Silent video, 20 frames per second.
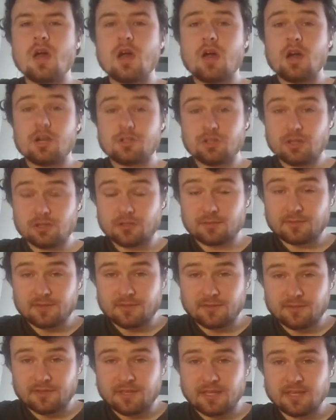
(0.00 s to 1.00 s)
I tried some
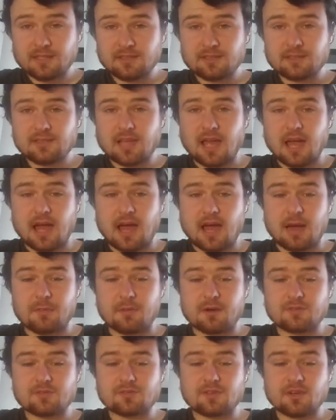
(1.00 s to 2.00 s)
different things.
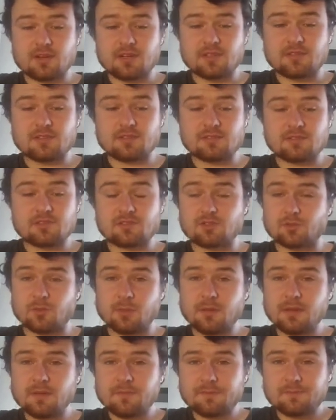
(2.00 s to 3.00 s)
I've tried
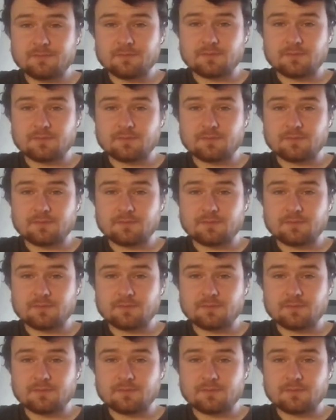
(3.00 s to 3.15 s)
swimming.